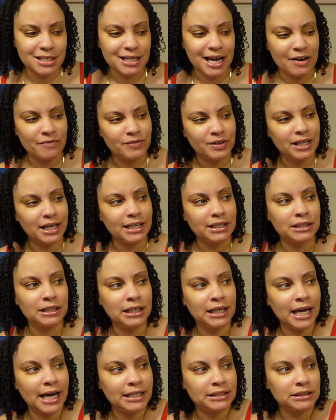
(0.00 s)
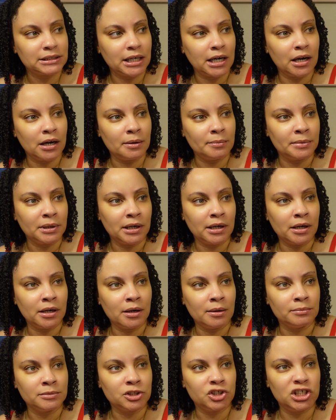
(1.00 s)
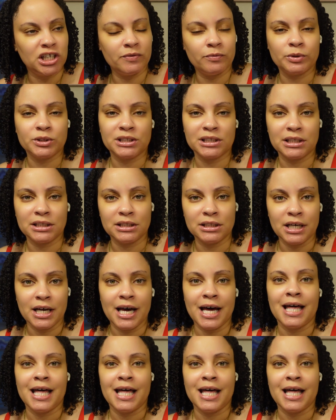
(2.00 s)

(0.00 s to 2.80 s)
I feel like the last time the Chief was in,